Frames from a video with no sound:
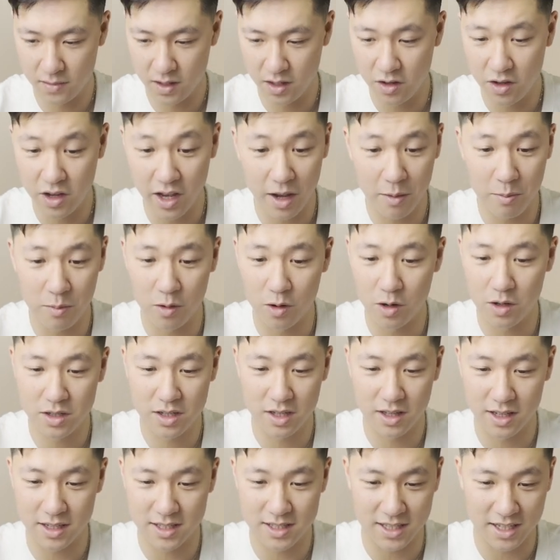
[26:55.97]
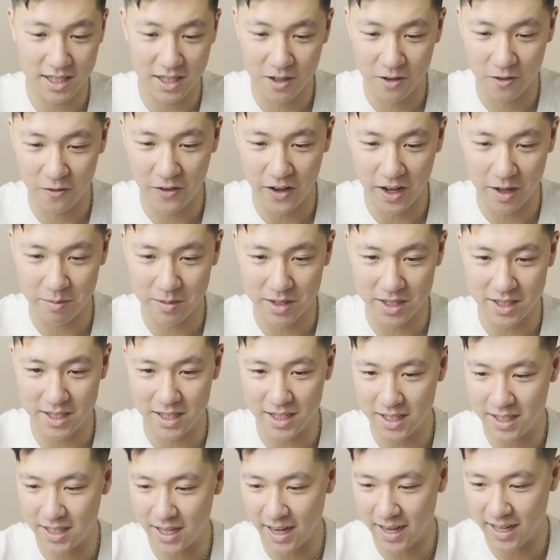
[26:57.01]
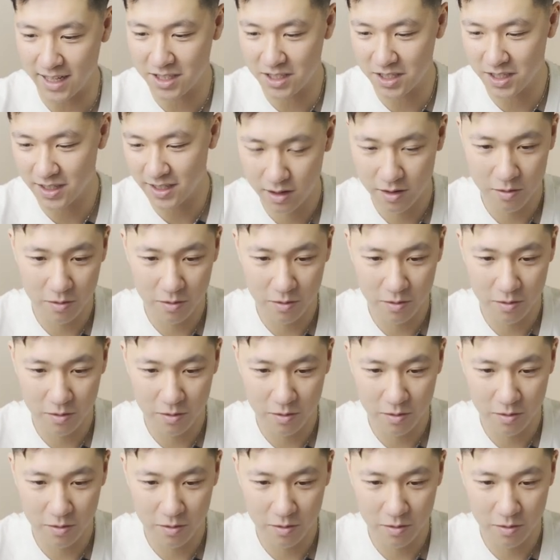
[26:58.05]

you get more into the single family detached.